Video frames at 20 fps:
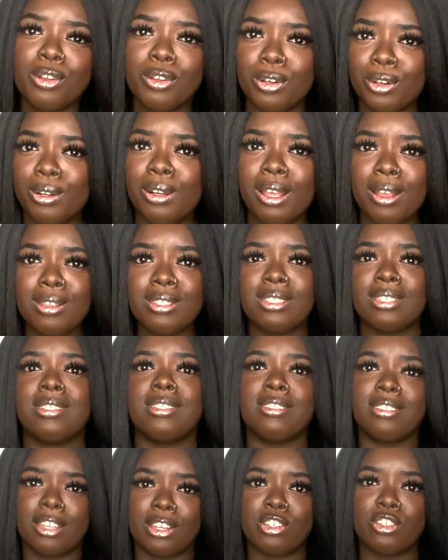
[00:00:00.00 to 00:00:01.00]
Kudos to
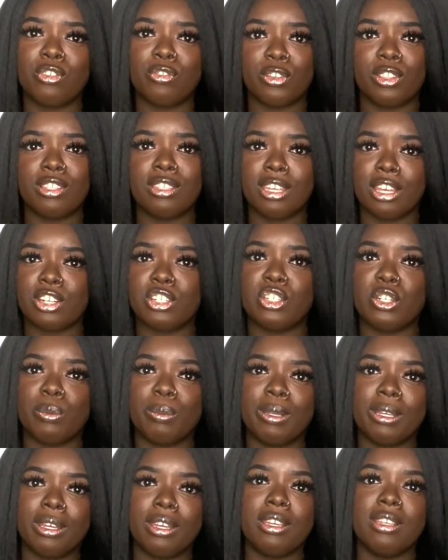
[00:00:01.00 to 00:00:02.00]
Sensationnel for the texture
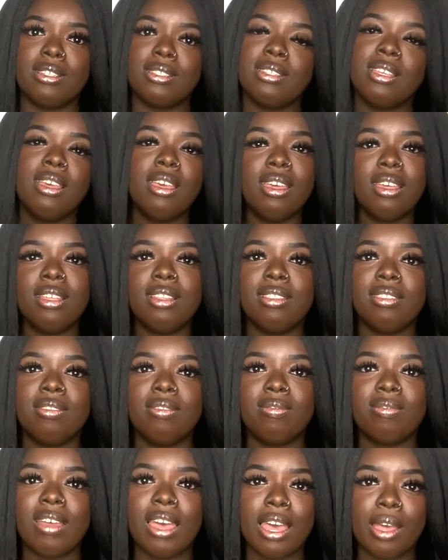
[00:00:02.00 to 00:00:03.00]
because
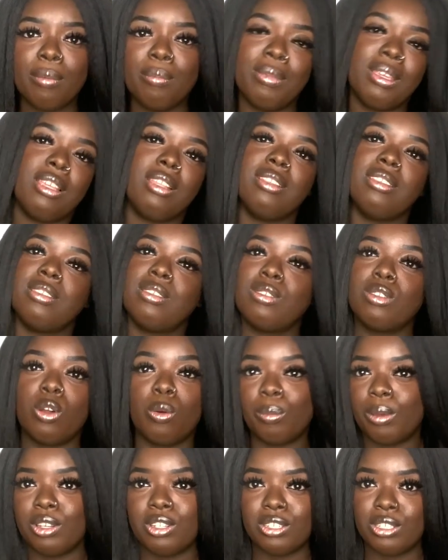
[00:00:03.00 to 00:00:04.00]
That means
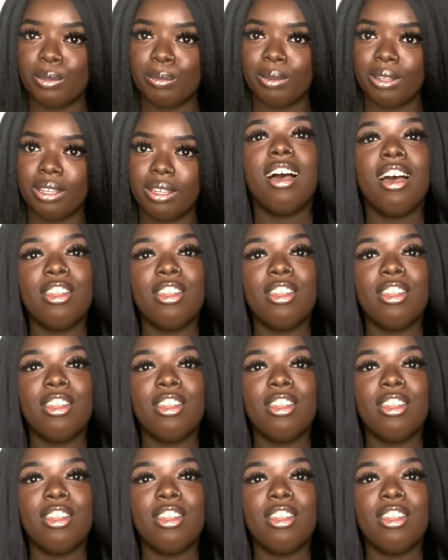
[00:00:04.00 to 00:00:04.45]
so much to me.